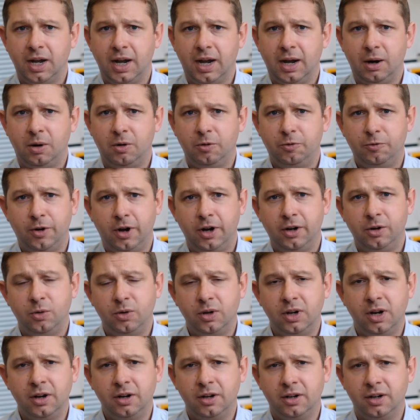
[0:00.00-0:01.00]
our final
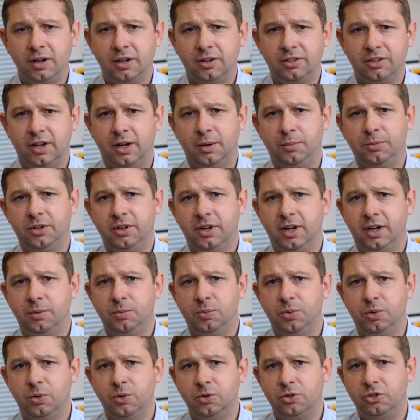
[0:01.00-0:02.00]
clinical exams in
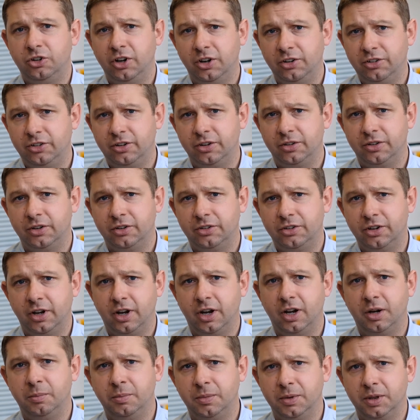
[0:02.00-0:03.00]
April just at the
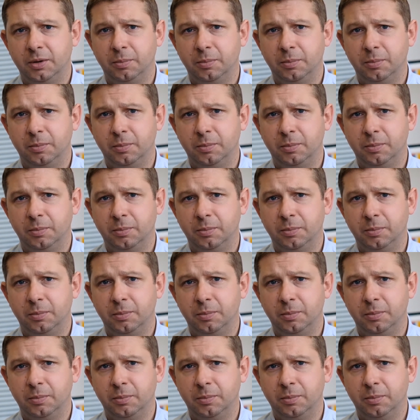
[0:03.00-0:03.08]
time